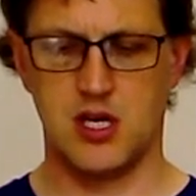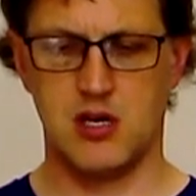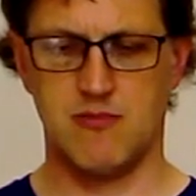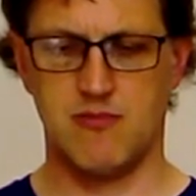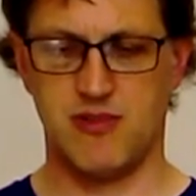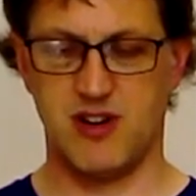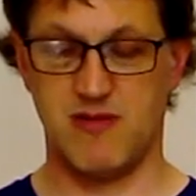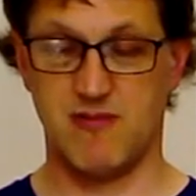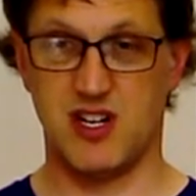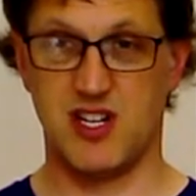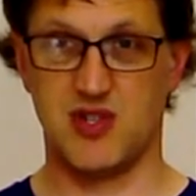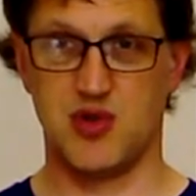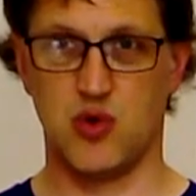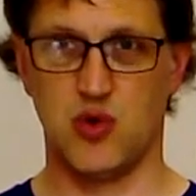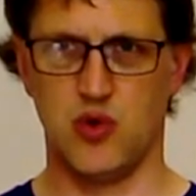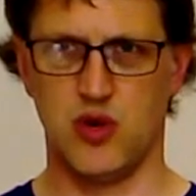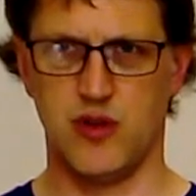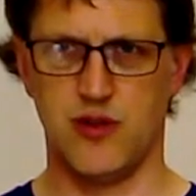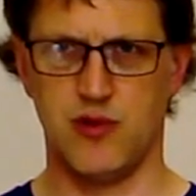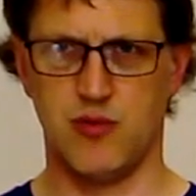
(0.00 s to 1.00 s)
pretty much
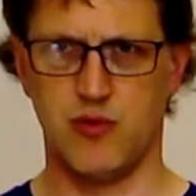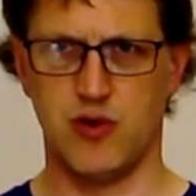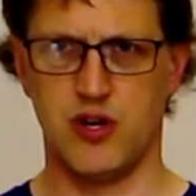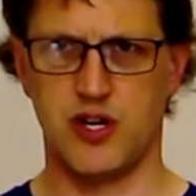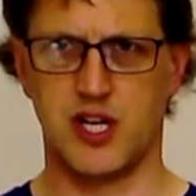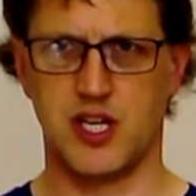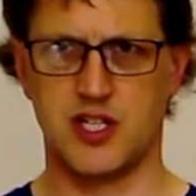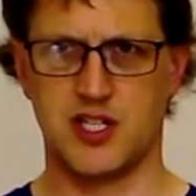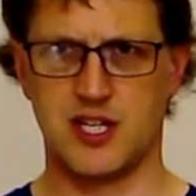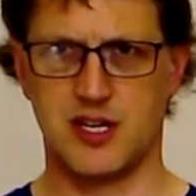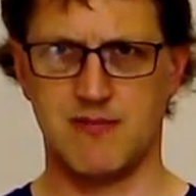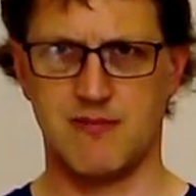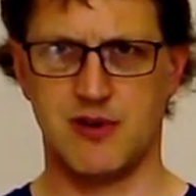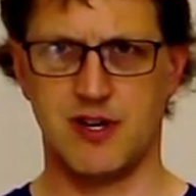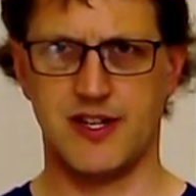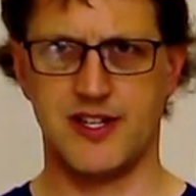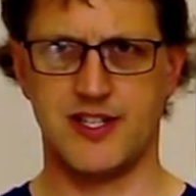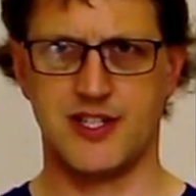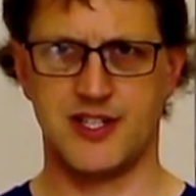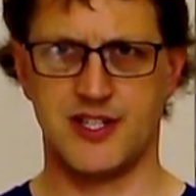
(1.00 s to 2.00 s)
all of the work is done by
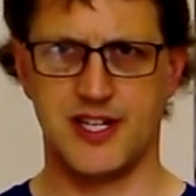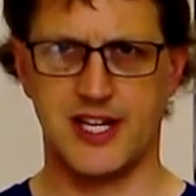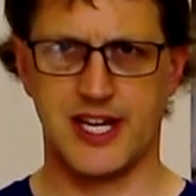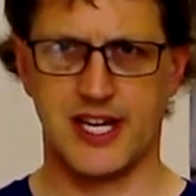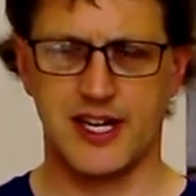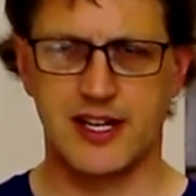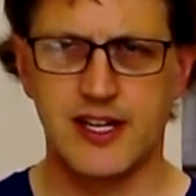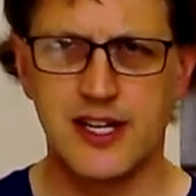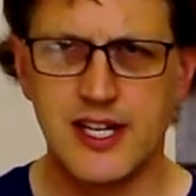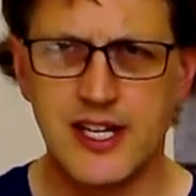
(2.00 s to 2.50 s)
the stick.